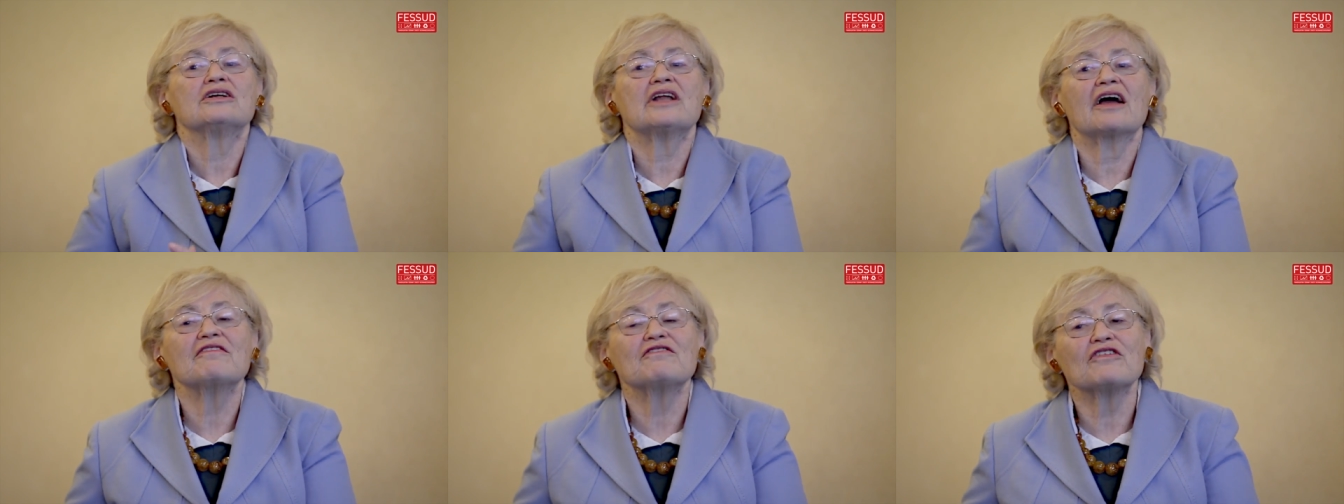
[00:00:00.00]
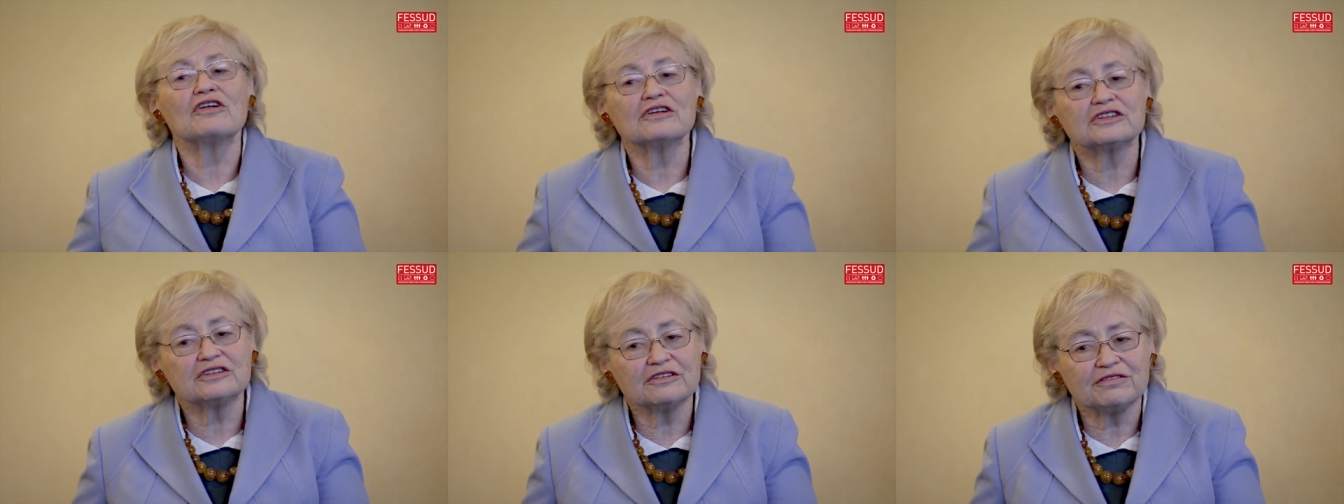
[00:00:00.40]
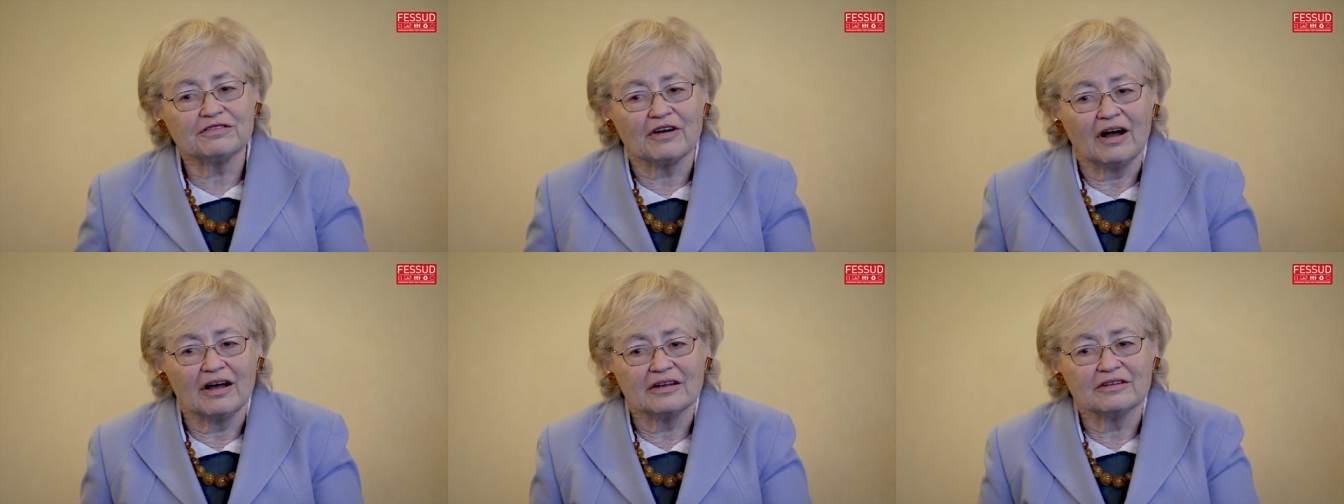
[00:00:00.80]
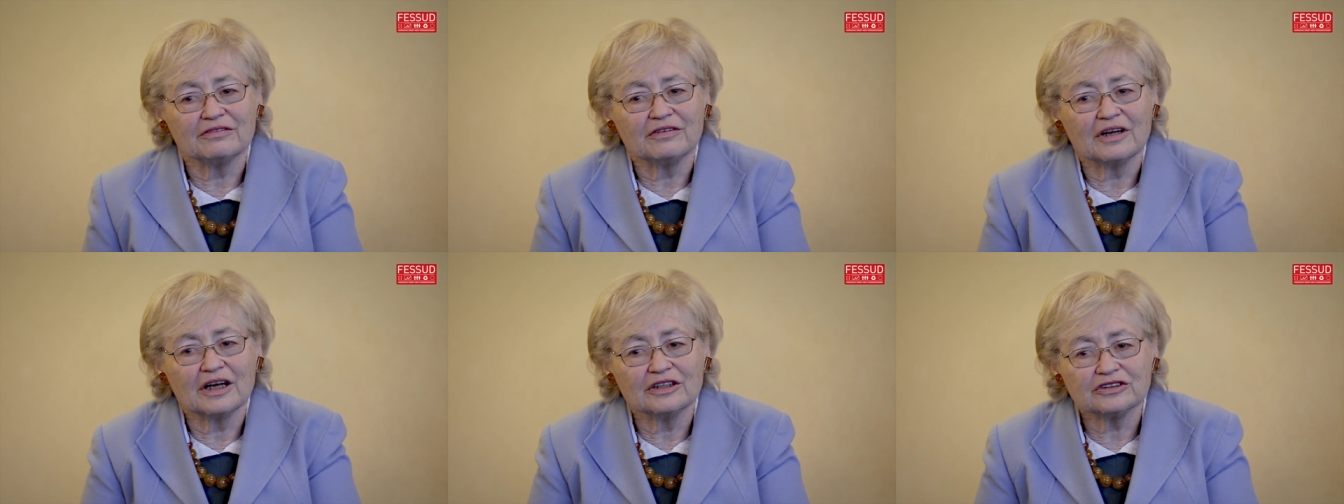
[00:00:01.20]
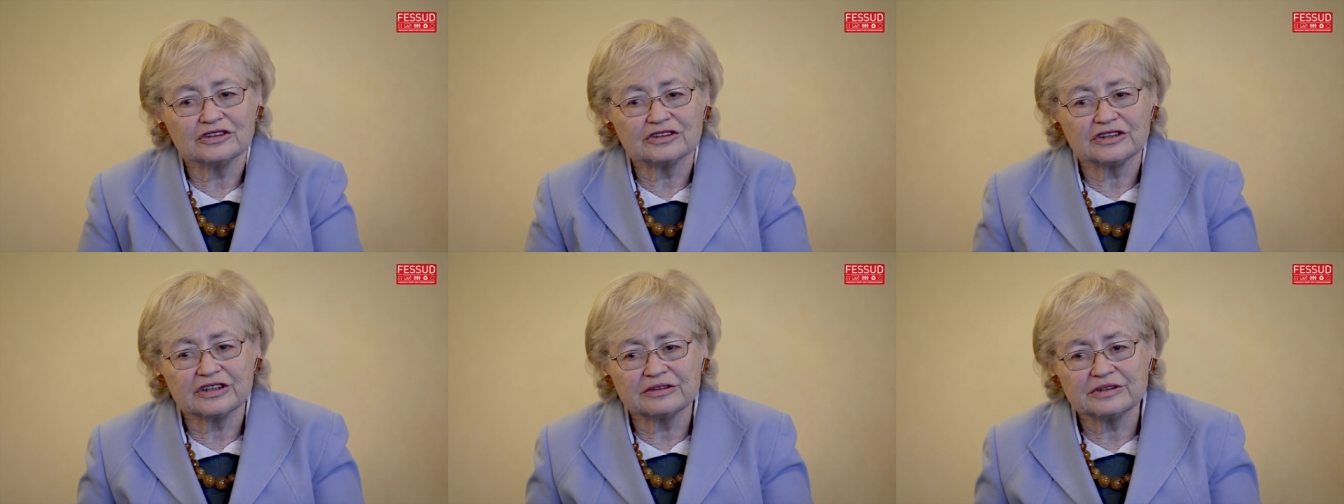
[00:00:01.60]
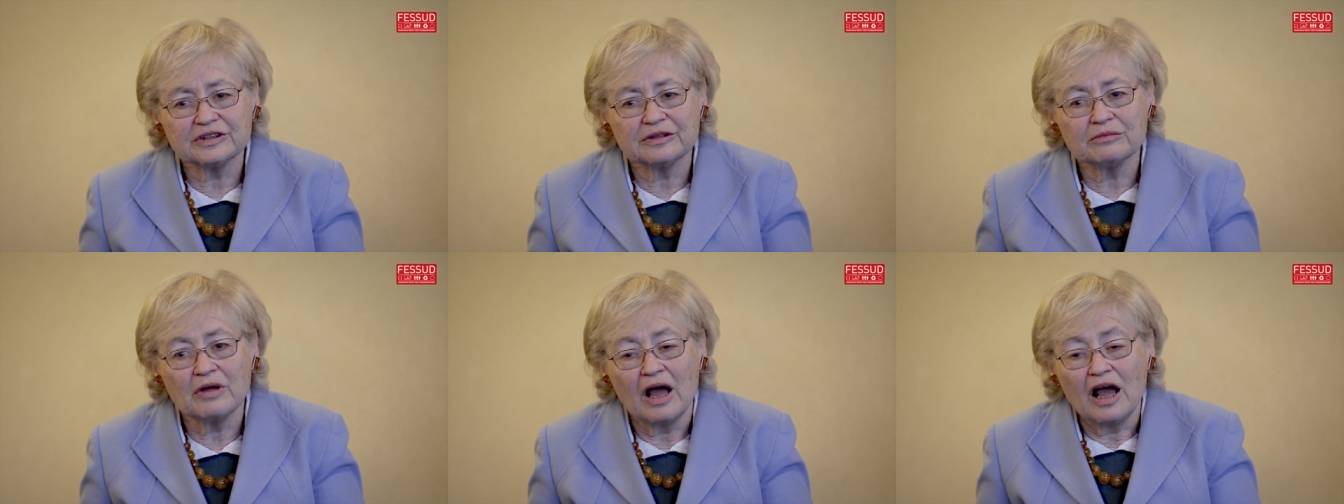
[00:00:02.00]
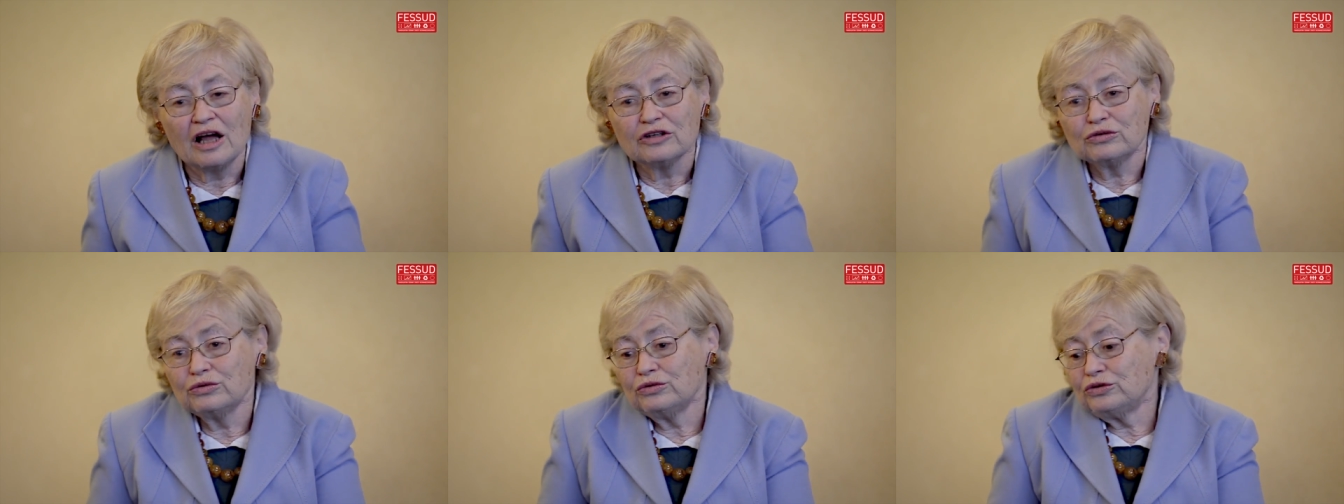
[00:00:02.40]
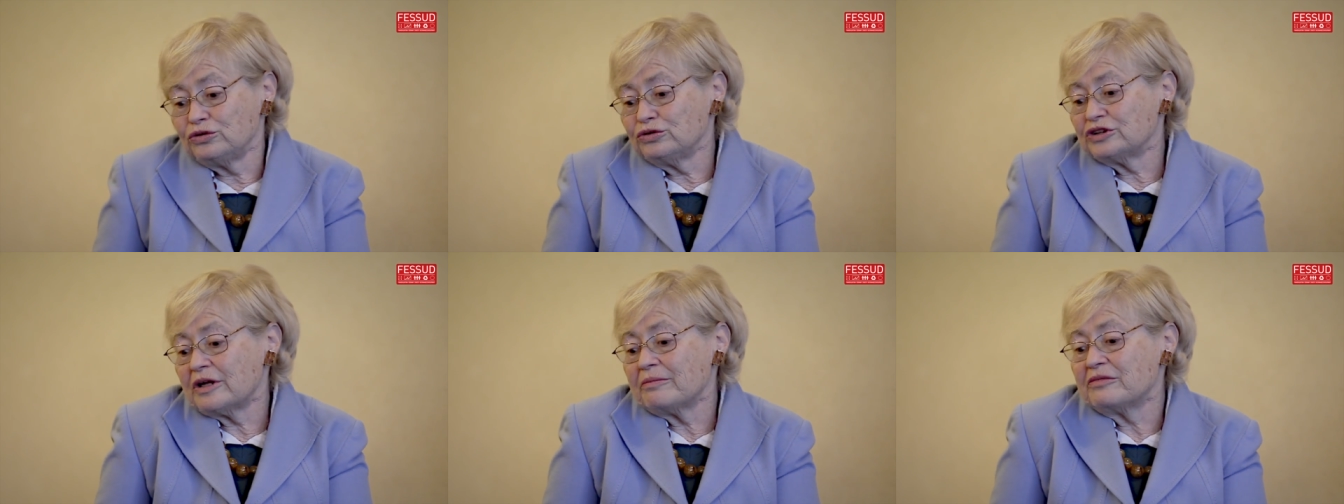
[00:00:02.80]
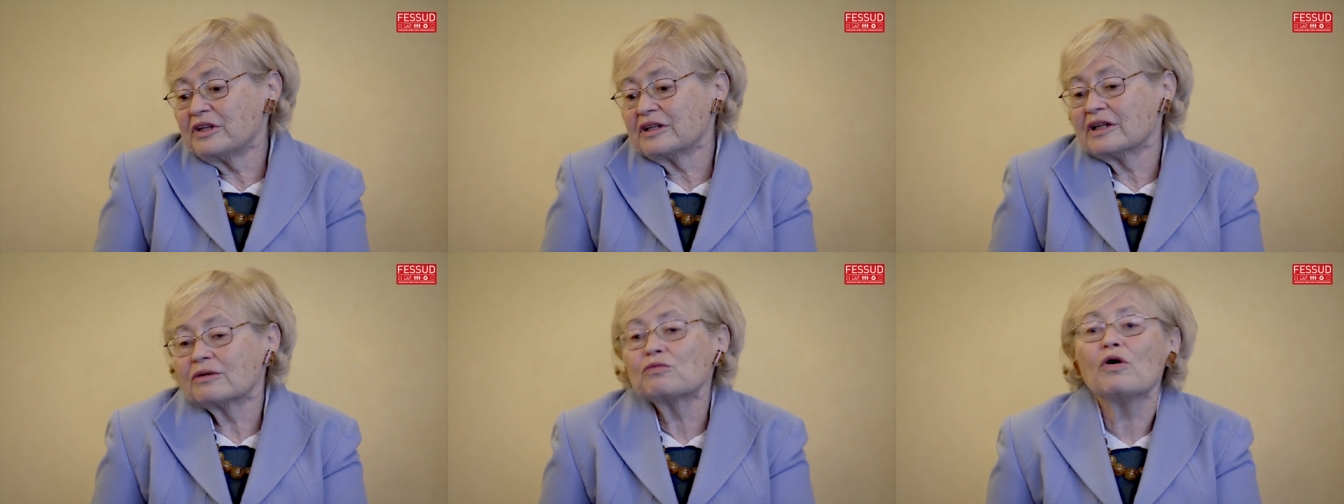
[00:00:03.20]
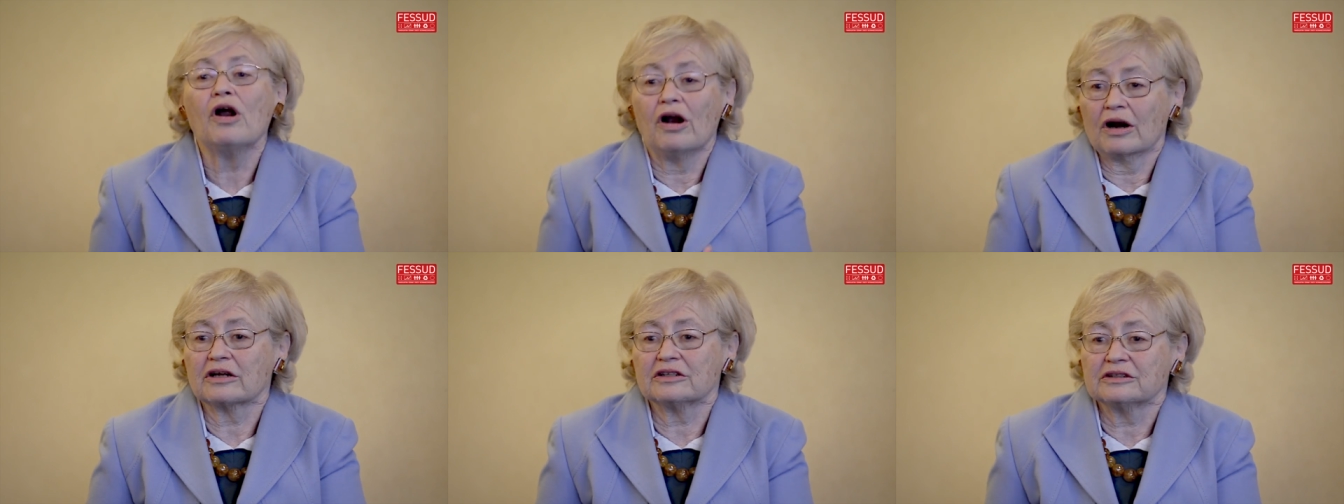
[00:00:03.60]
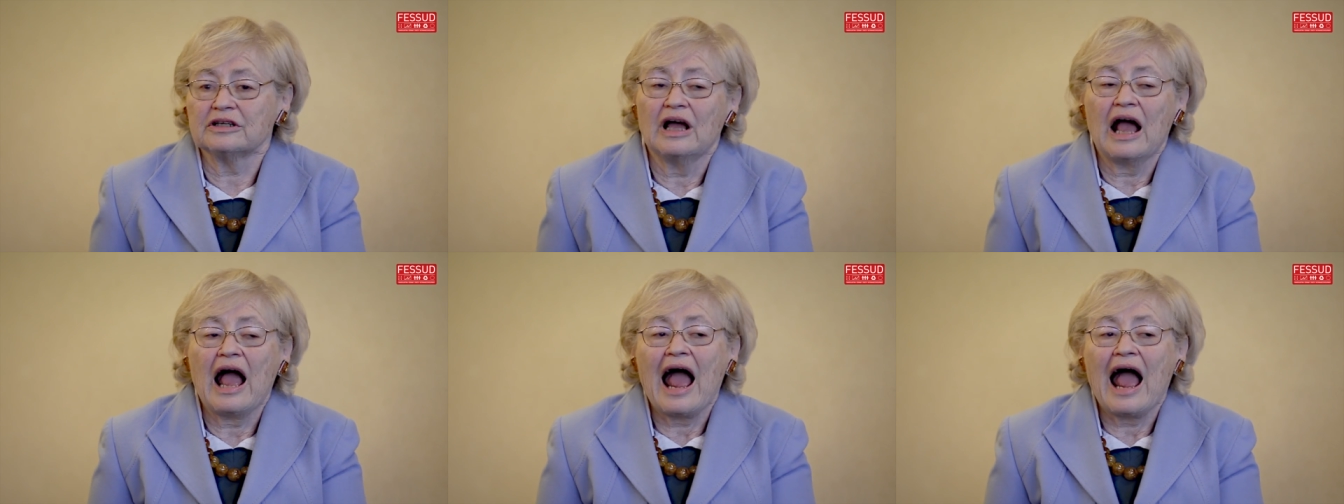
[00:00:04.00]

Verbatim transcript: diversify the financial system to, to something that works.